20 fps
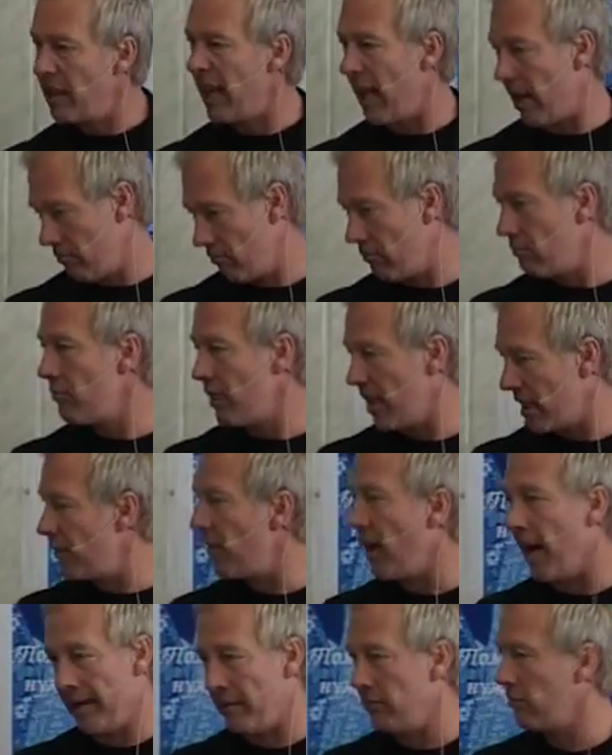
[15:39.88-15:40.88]
Yeah, that's
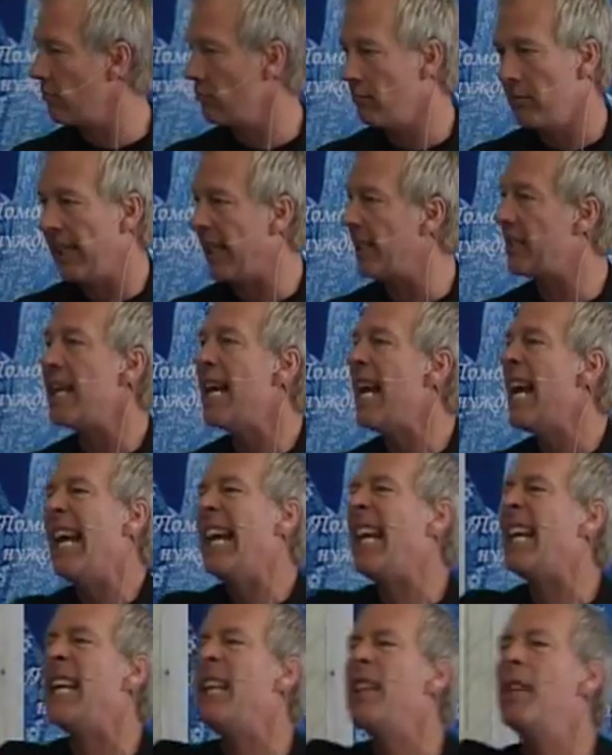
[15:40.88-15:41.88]
fine.
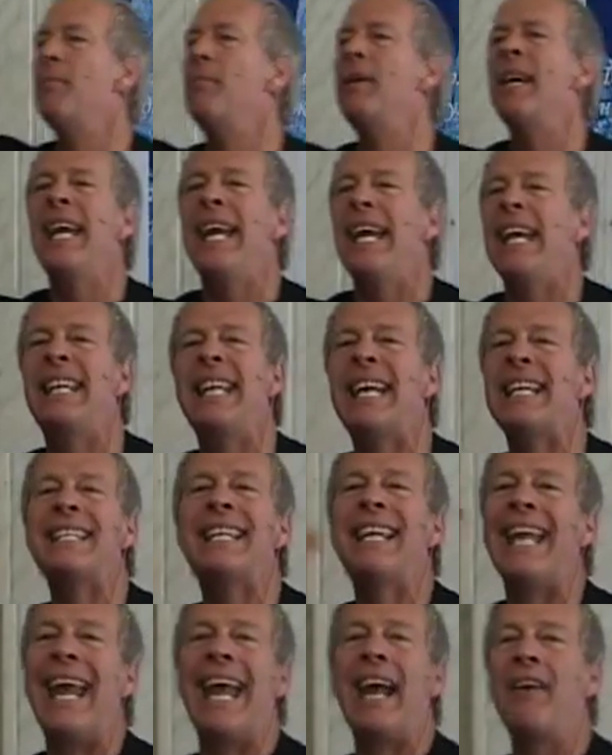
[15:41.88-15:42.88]
It
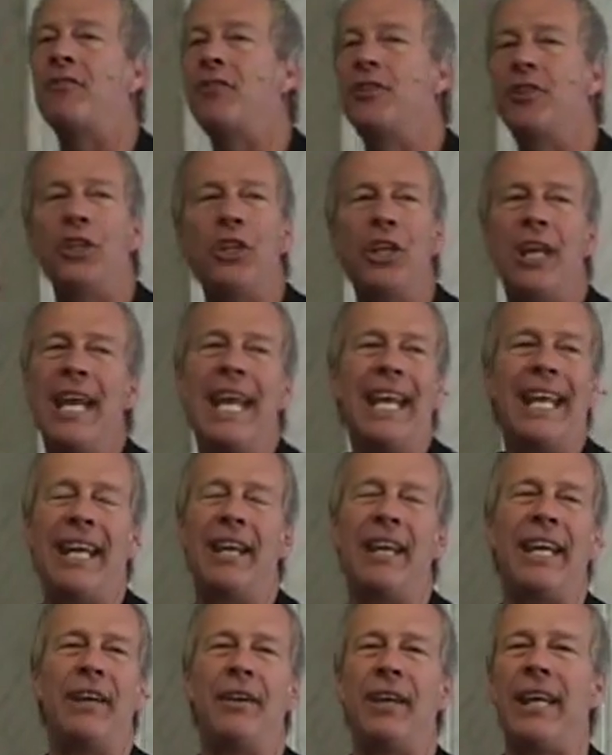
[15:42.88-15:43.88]
doesn't have
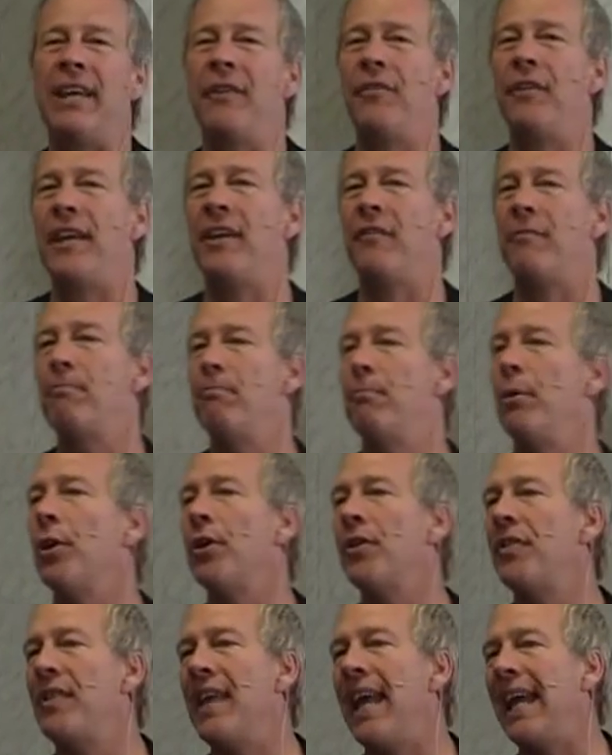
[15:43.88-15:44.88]
if
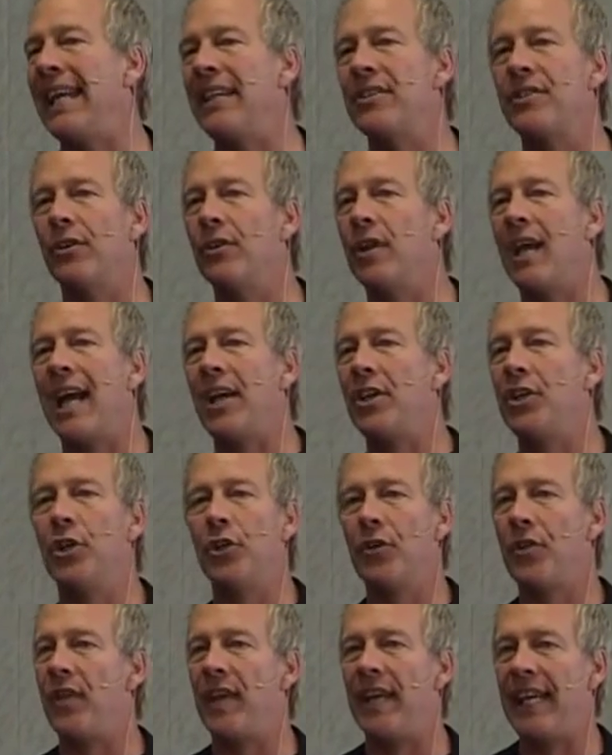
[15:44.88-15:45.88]
birthdays are not
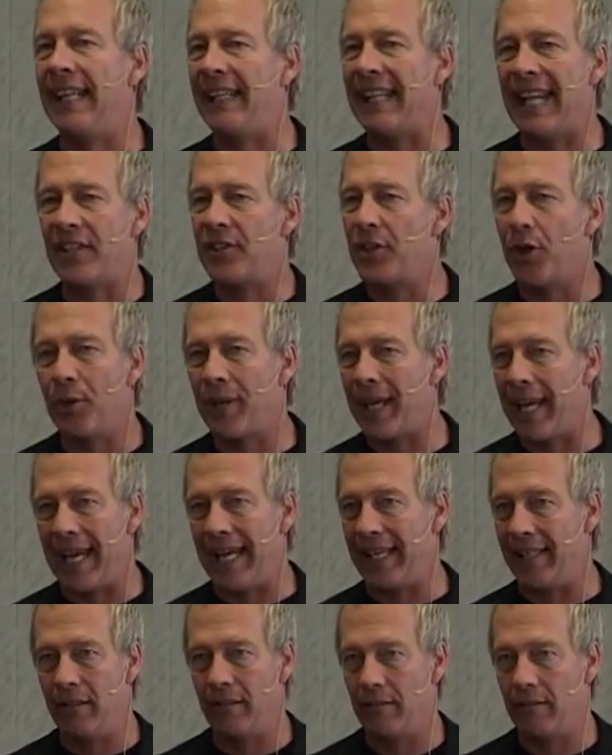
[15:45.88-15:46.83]
your thing, that's okay.